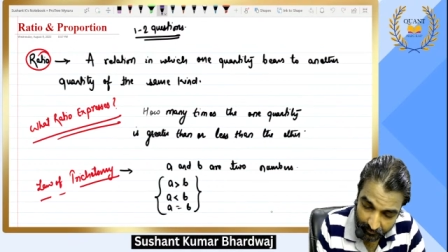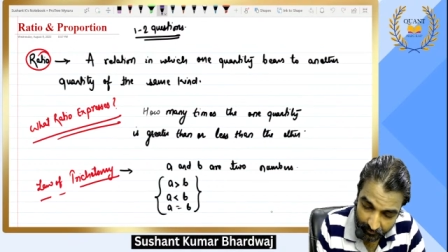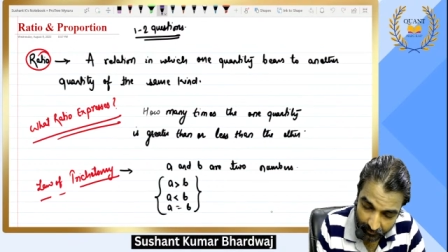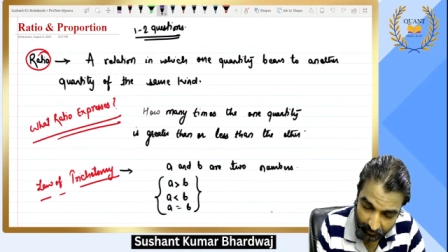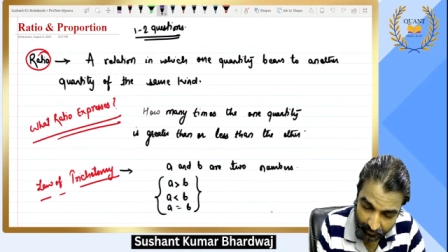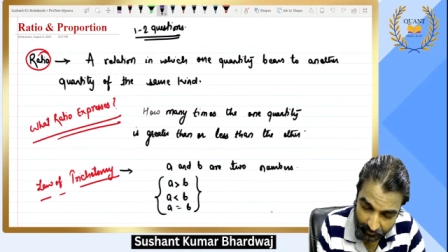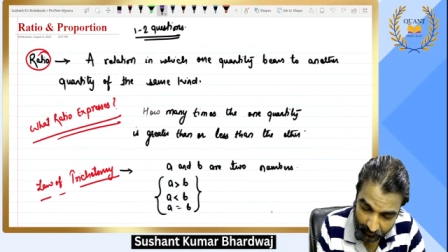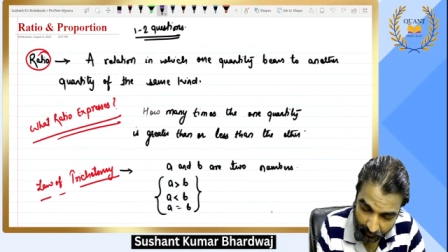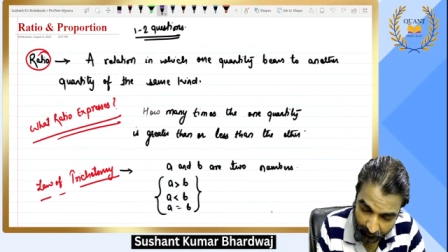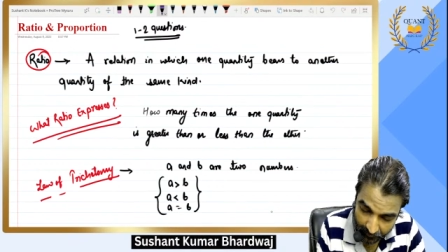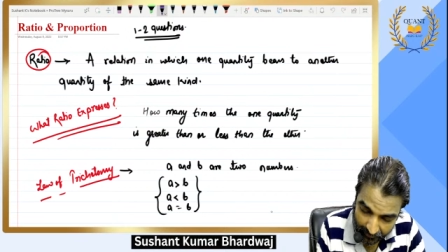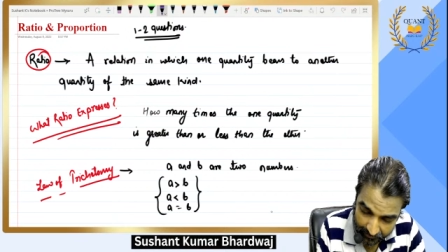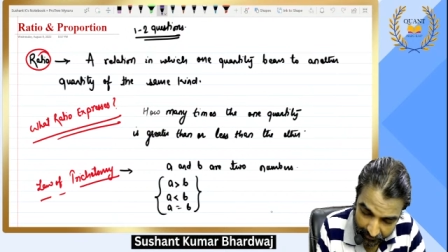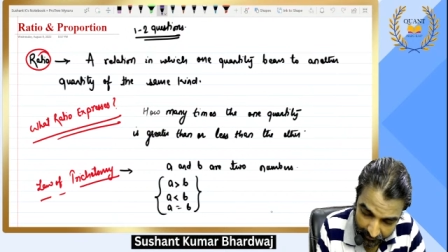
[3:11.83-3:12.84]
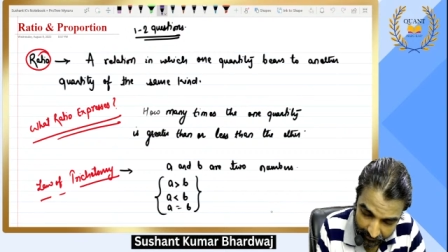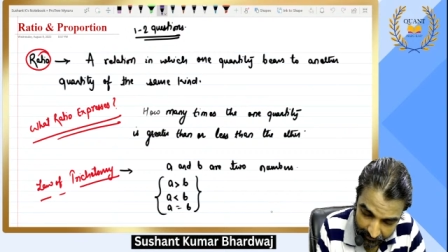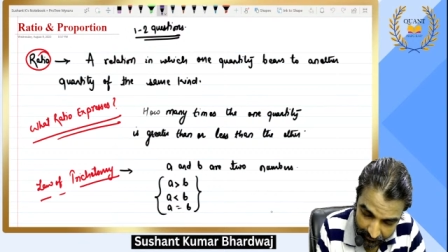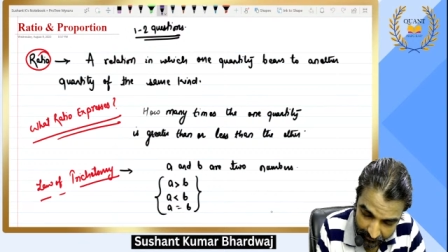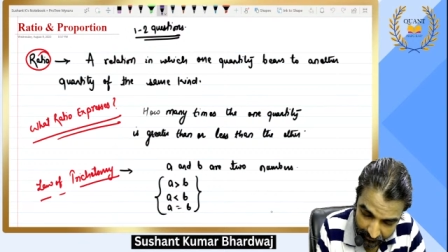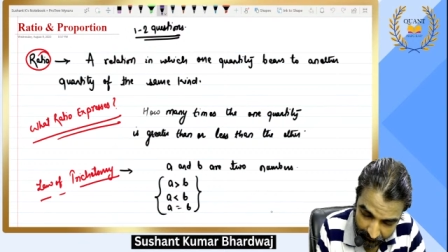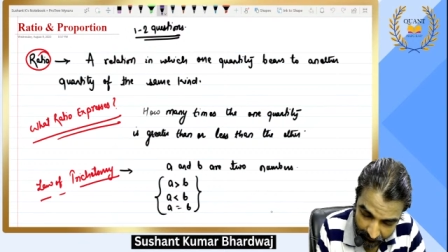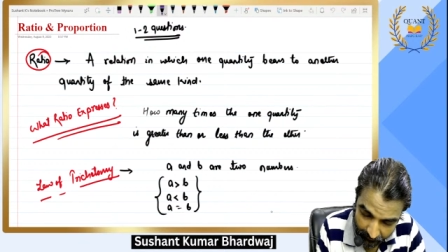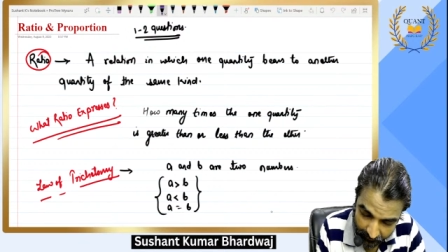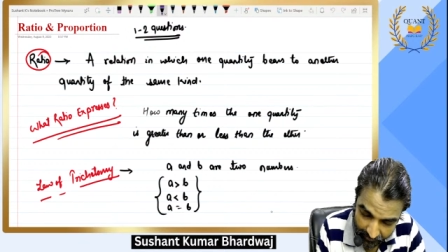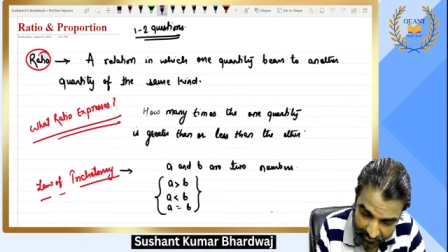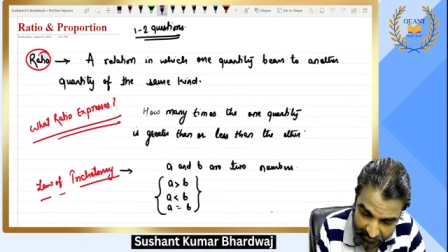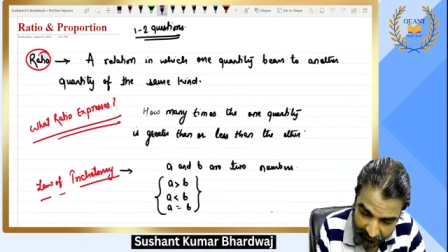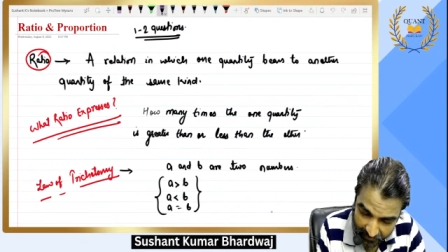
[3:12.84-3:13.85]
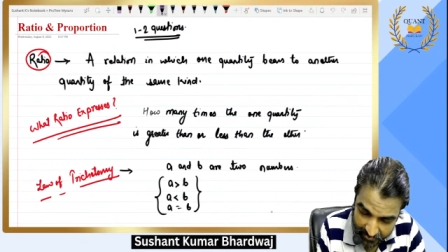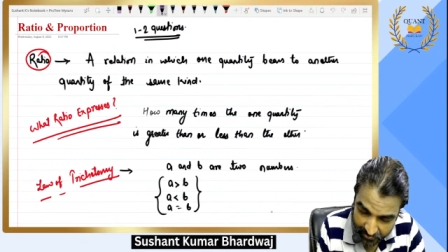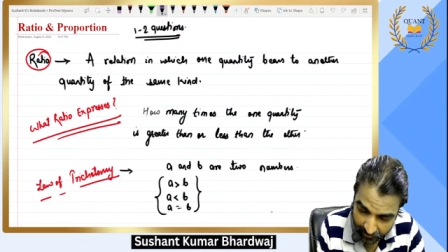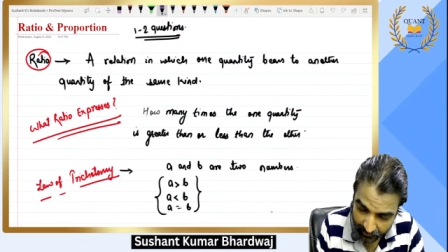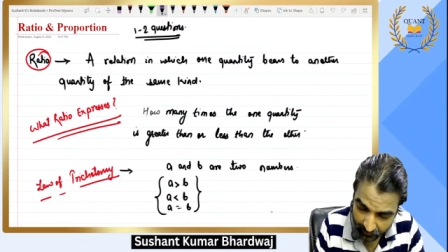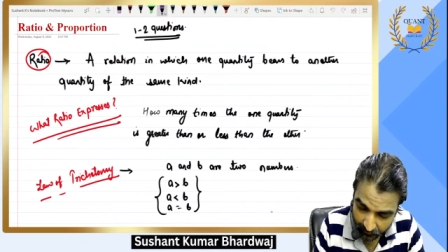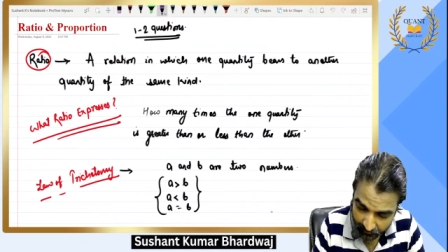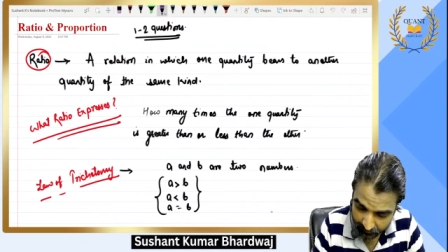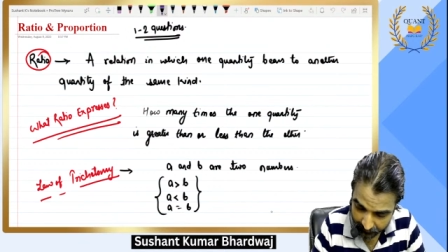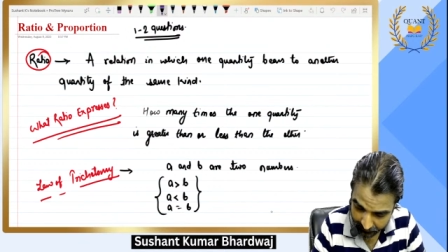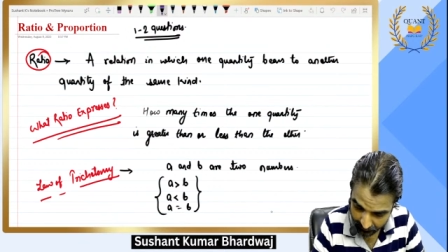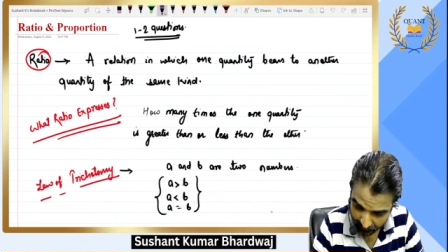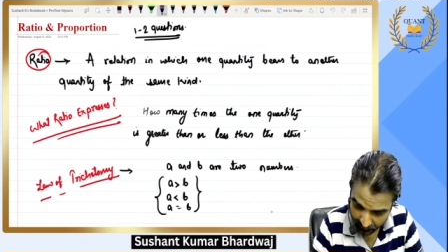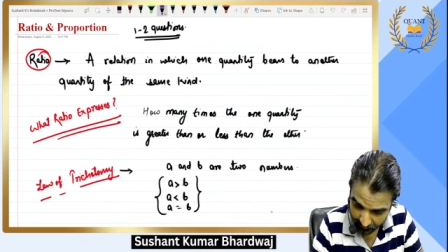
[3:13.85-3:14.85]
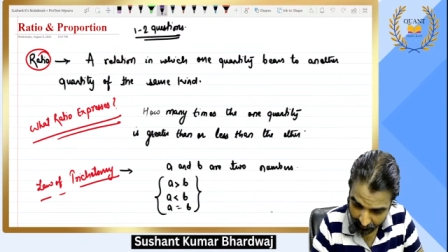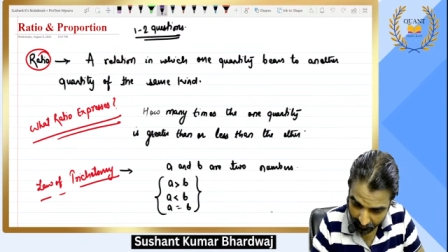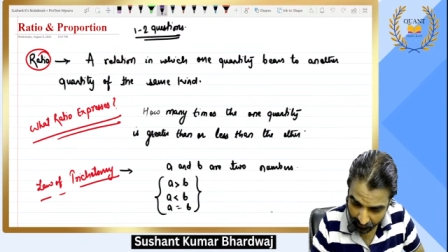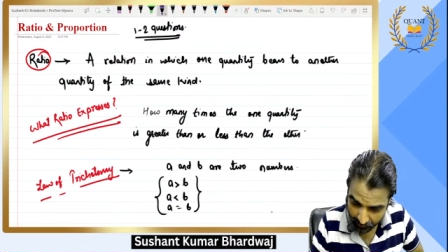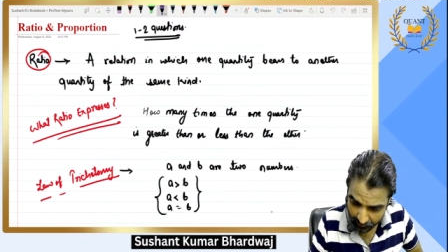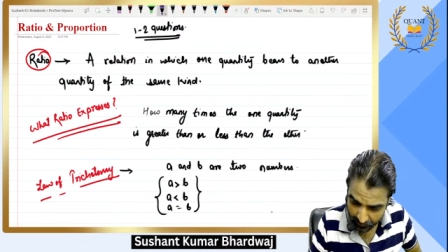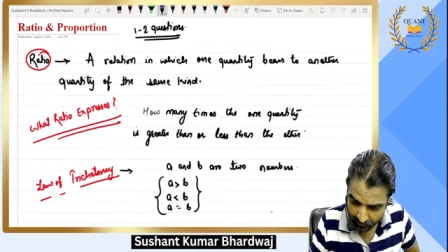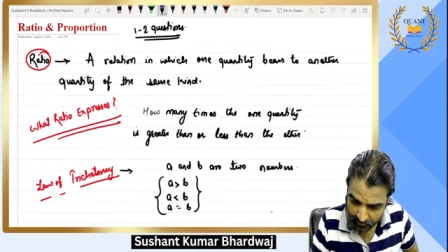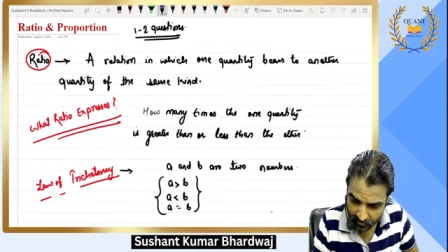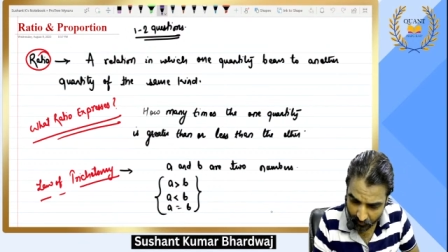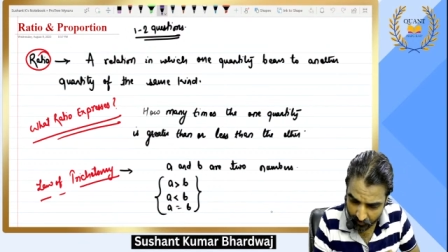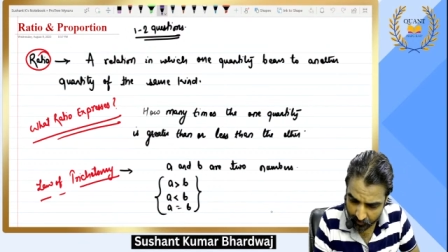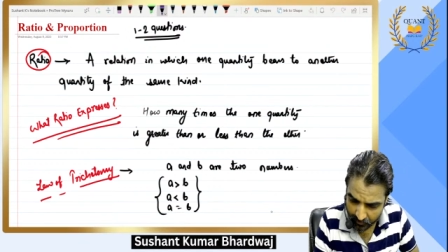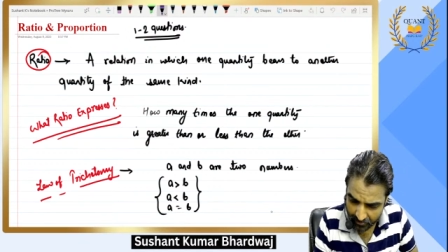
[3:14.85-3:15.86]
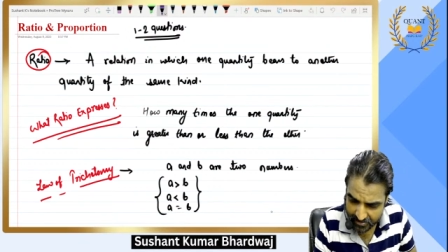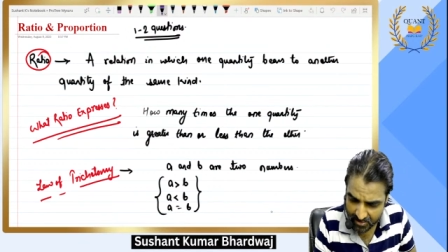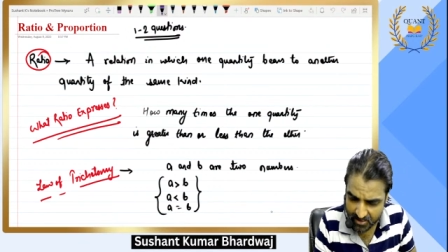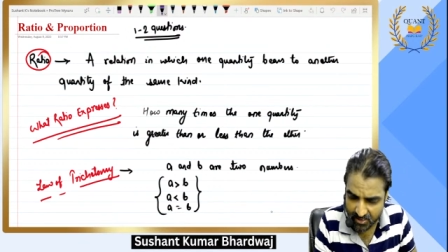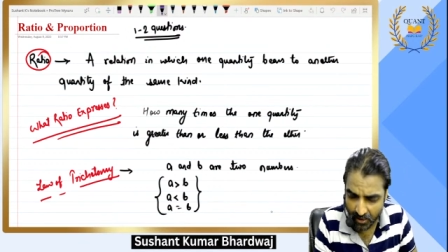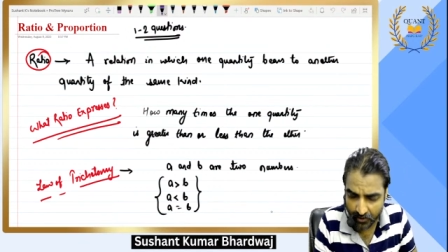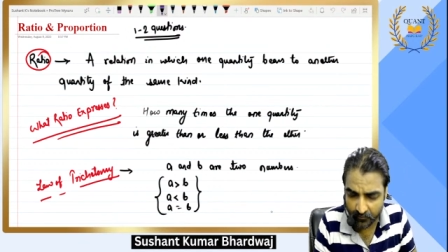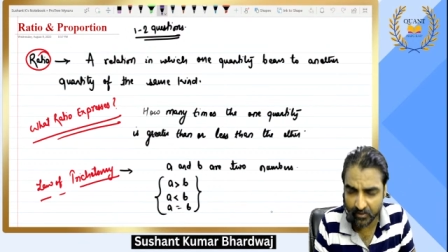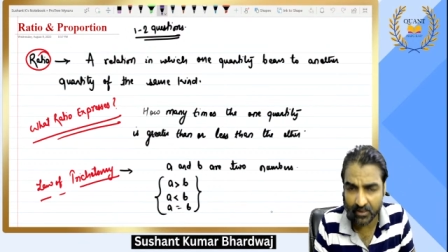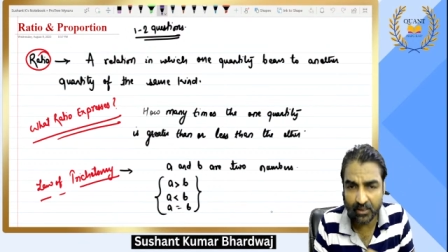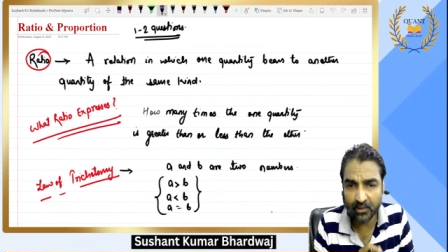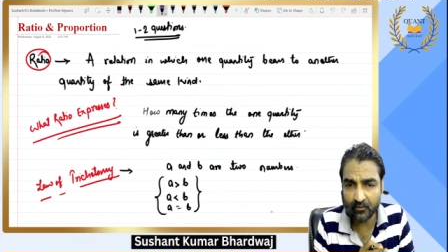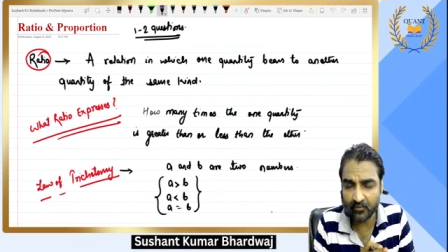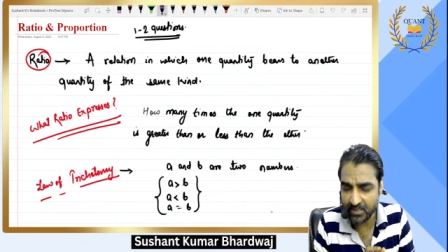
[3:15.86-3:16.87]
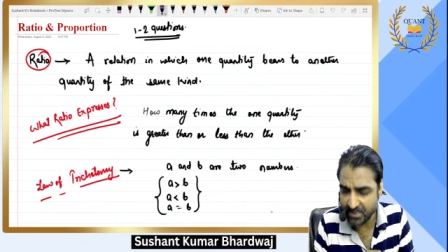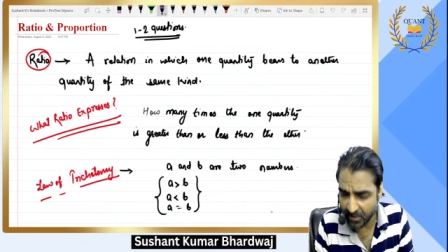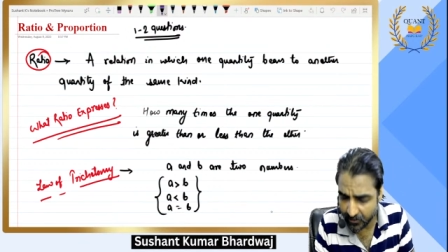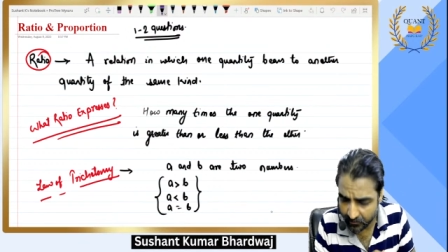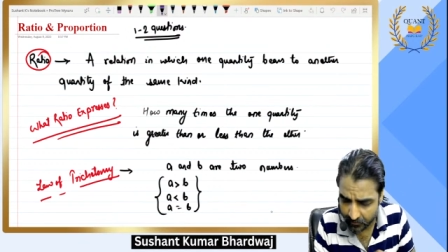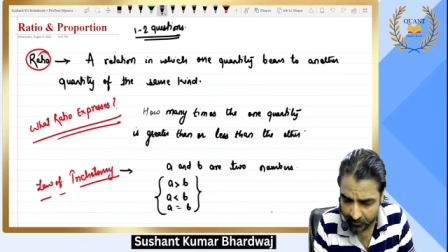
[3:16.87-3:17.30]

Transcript: Okay, hope I think everyone is present now. So let's start with the revision.